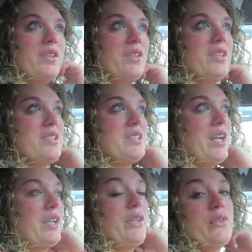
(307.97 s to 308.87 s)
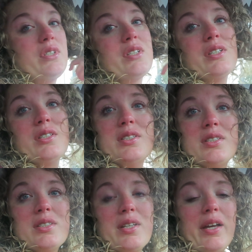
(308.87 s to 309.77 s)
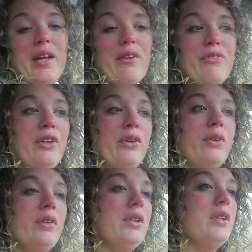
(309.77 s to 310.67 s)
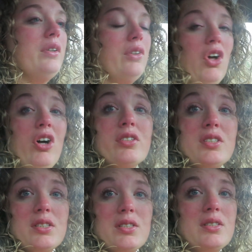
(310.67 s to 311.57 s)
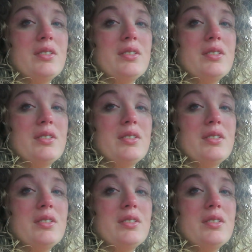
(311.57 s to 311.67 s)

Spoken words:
this diagnosis. I feel lost.